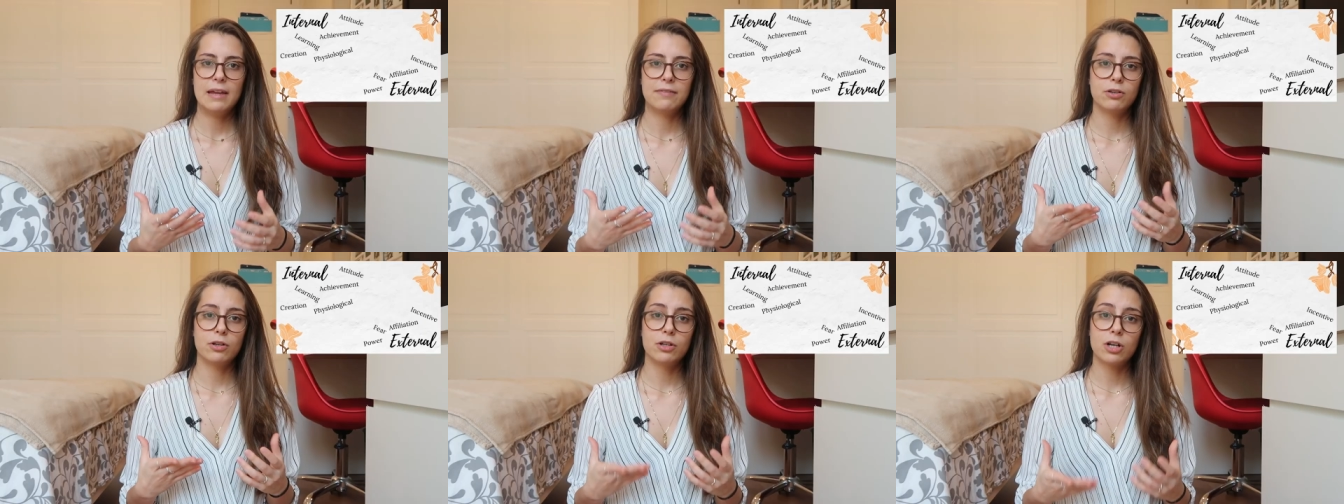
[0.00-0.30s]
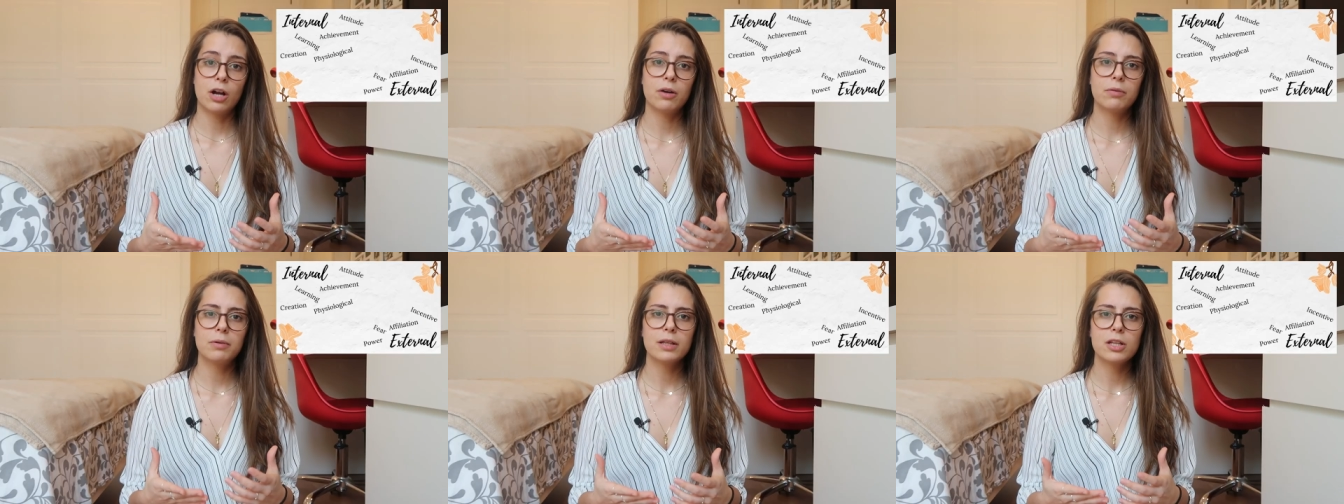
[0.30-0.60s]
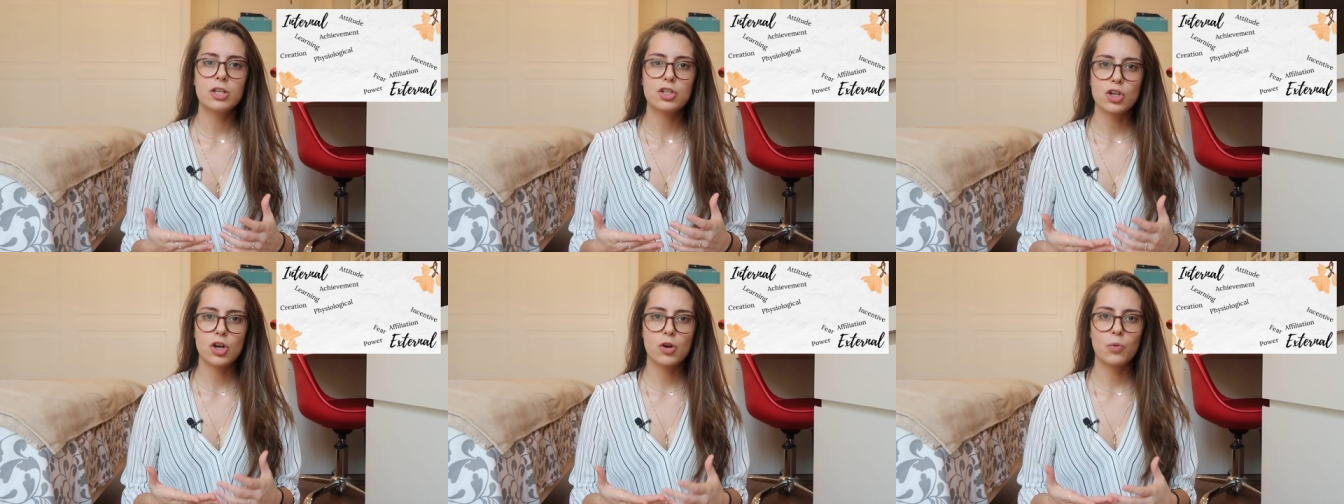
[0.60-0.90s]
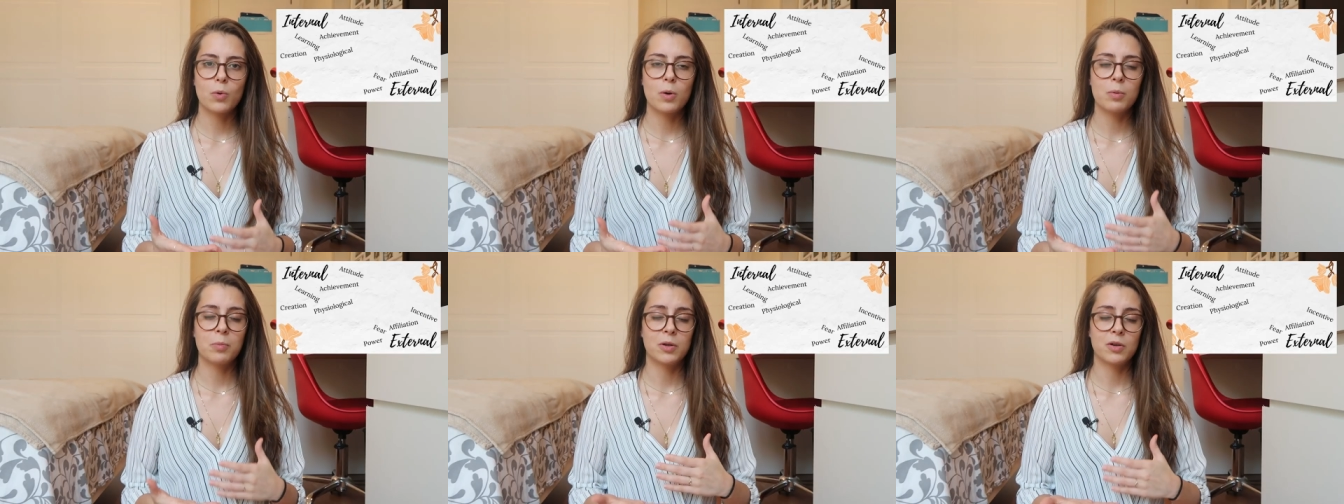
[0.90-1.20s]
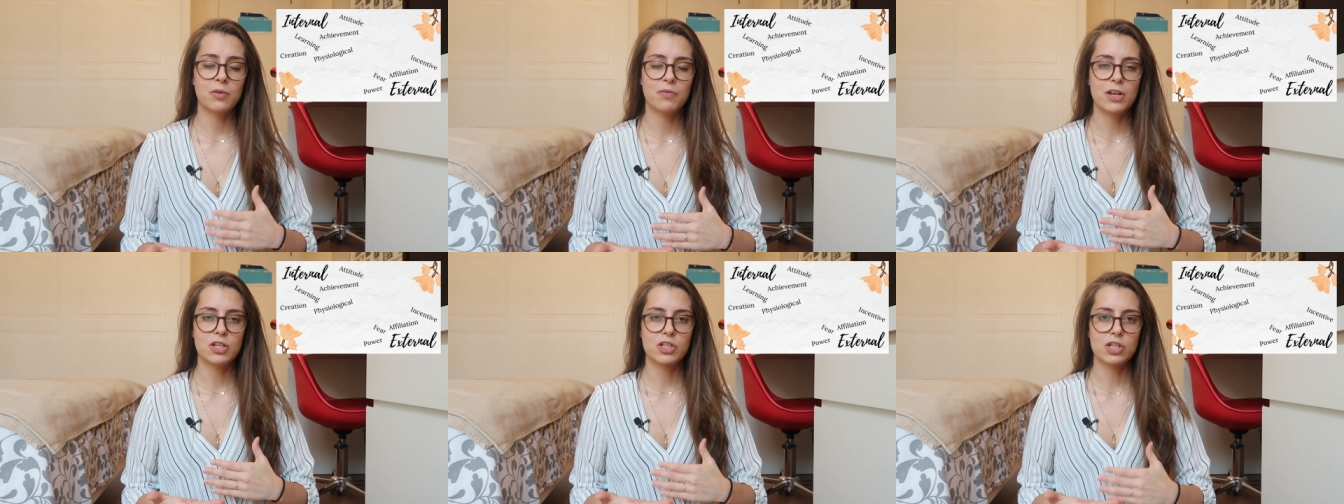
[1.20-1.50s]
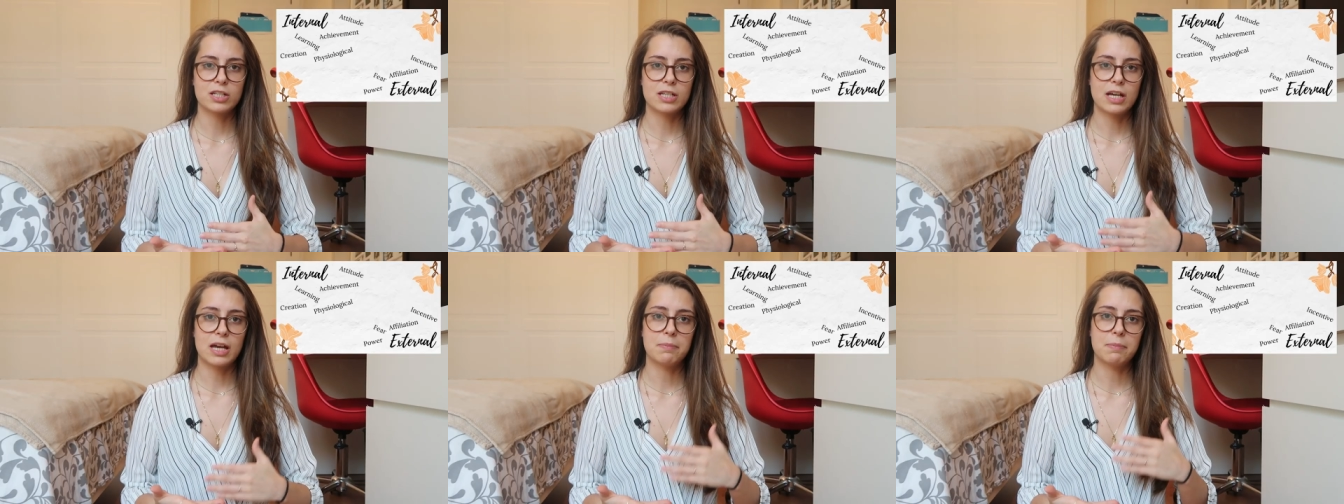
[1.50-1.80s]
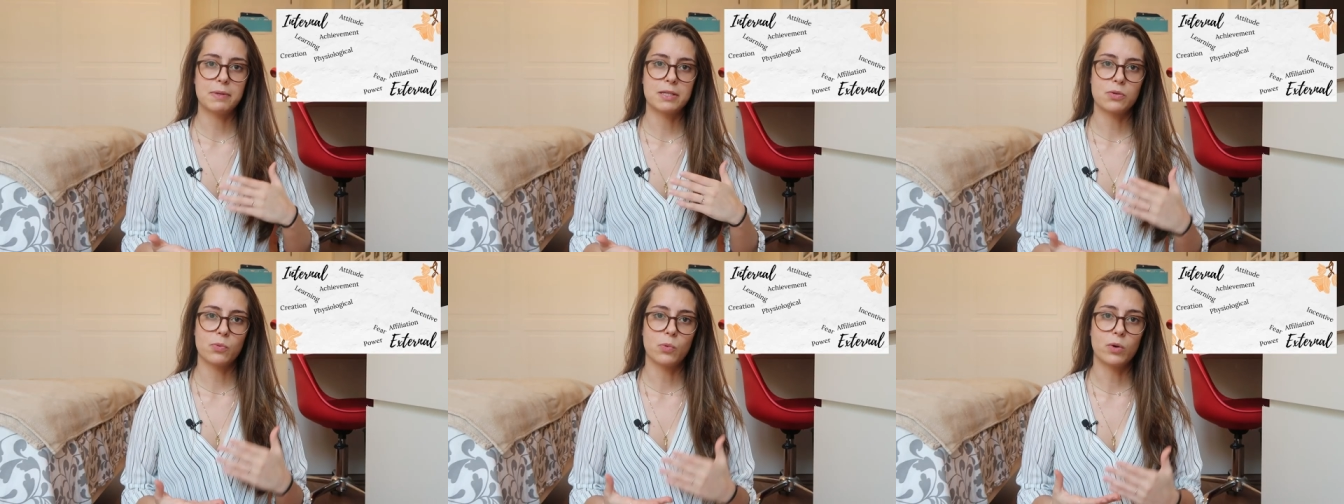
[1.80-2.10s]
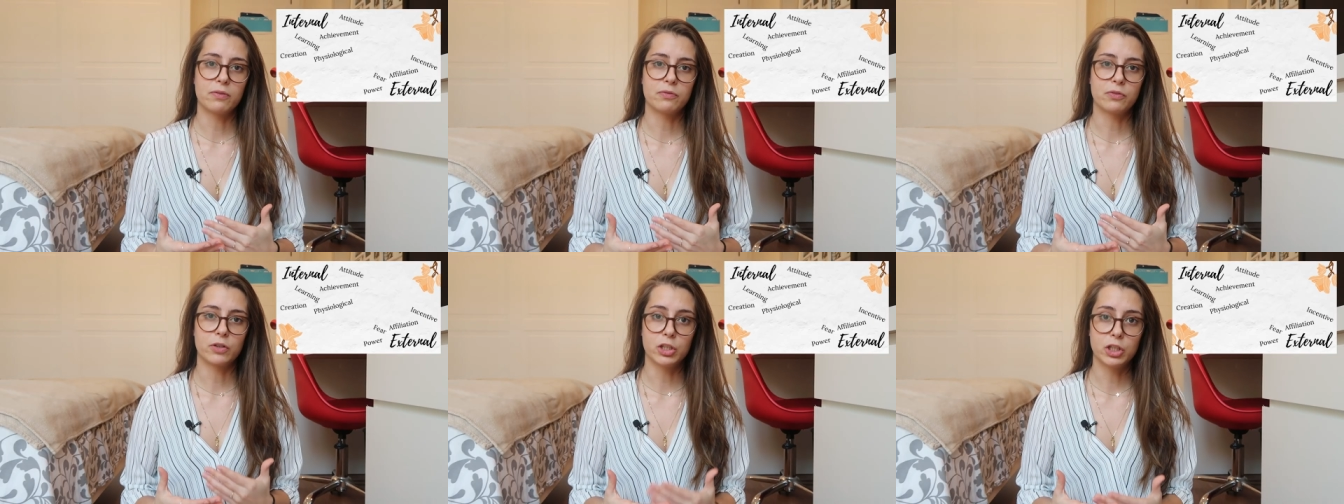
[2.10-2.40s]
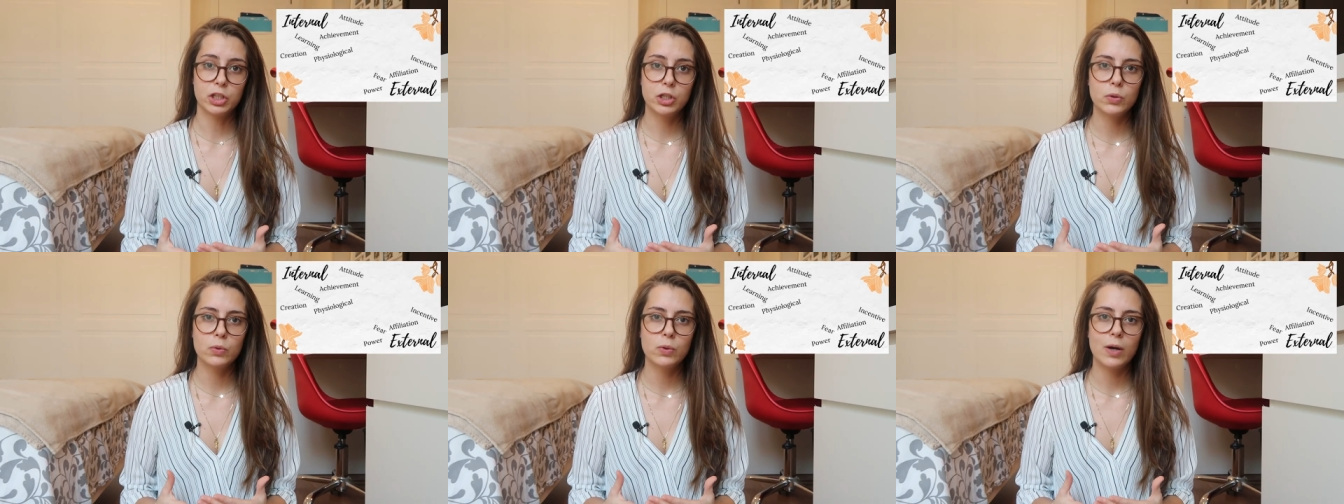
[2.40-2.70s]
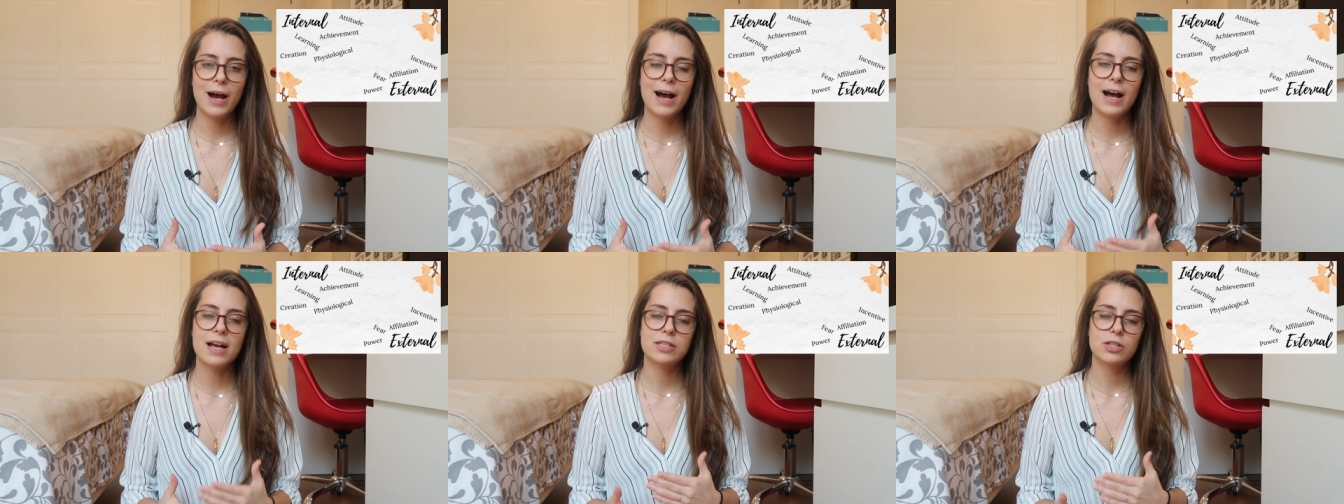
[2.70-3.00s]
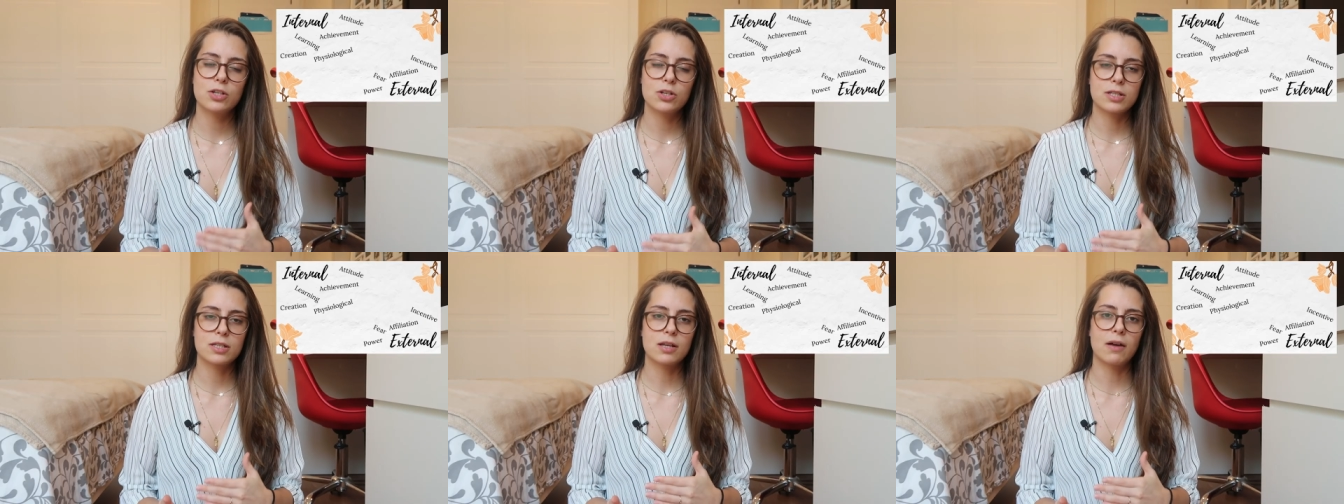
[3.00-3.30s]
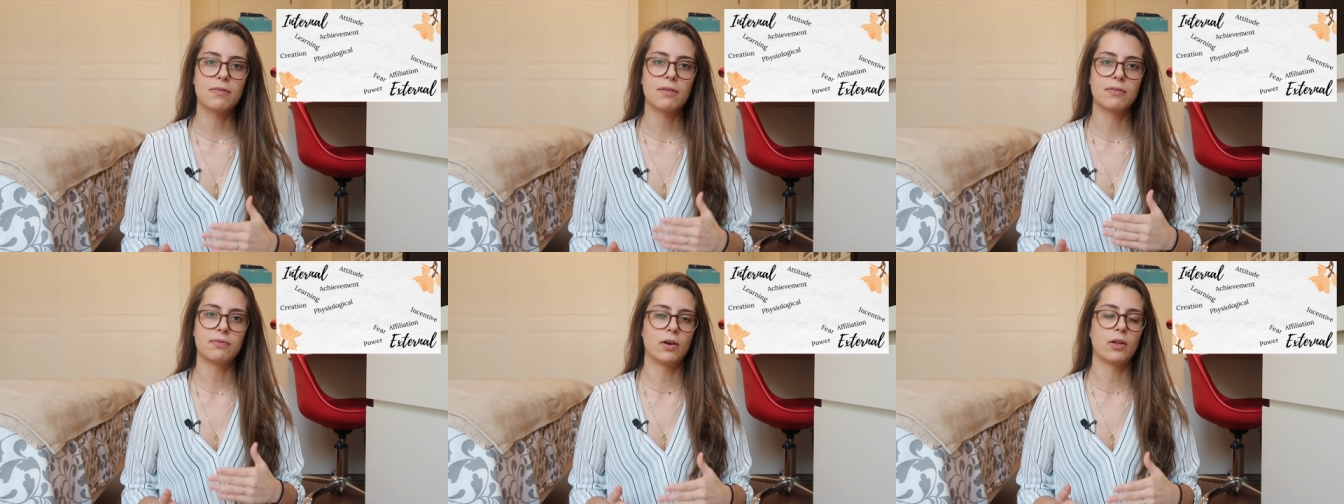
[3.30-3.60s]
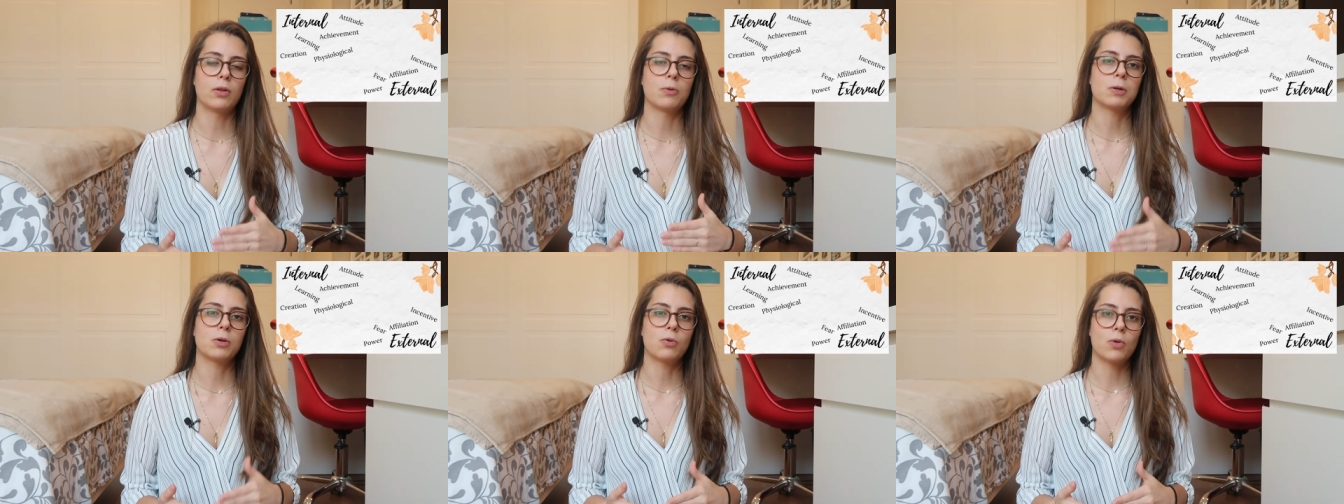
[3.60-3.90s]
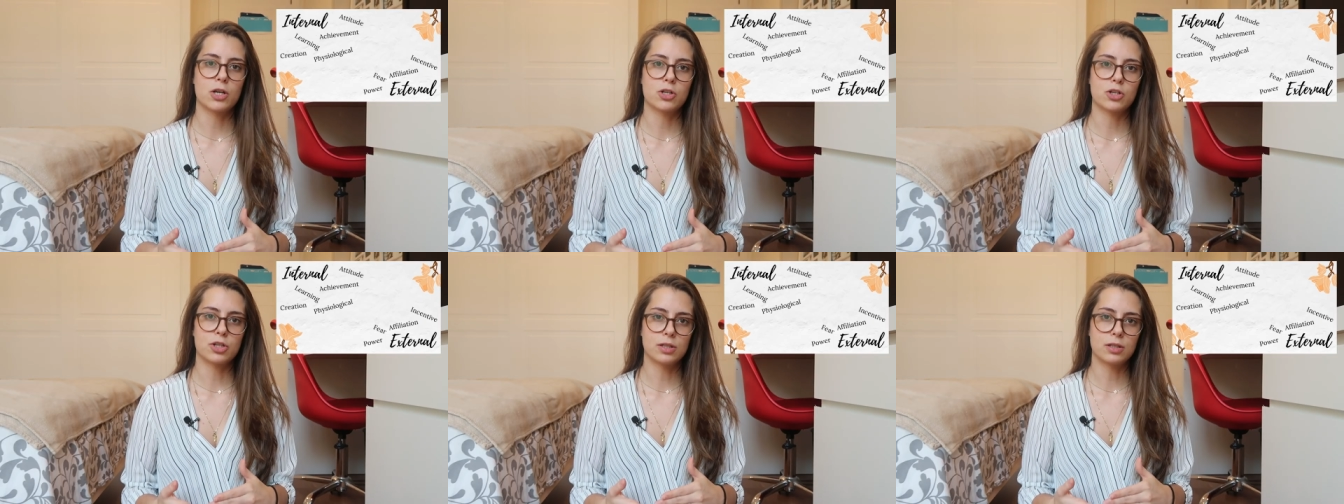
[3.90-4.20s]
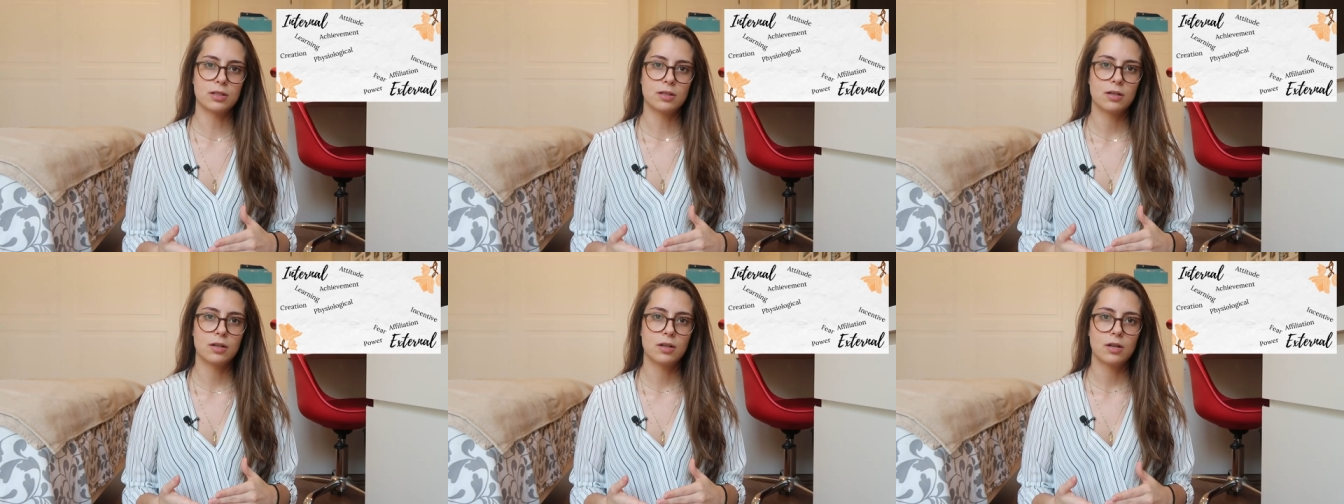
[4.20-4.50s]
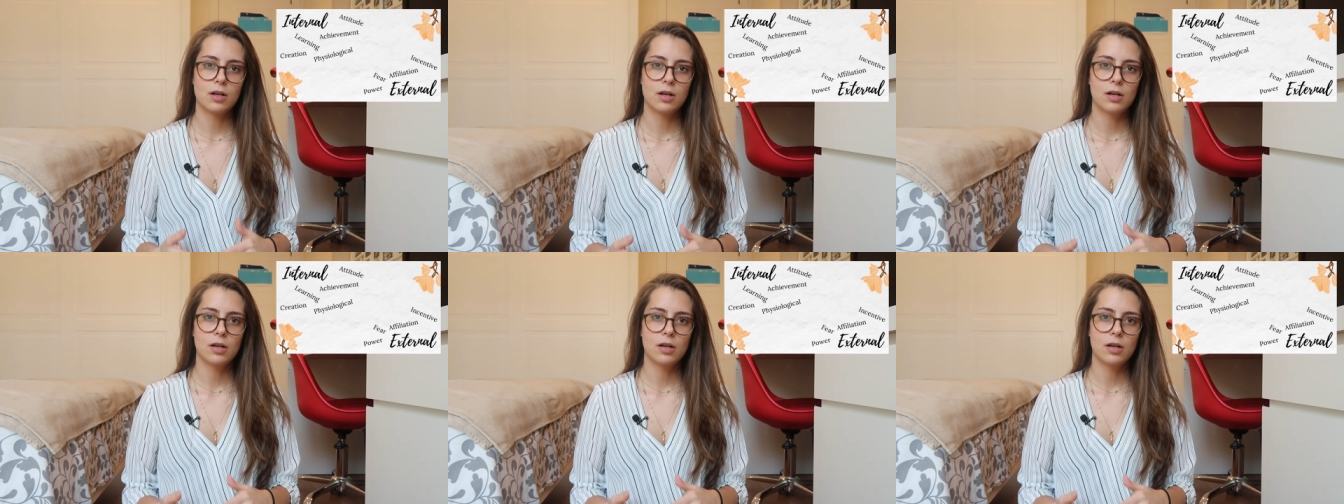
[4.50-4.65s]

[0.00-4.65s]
If you're not really sure what motivation type is the one for you, ask yourself the following question.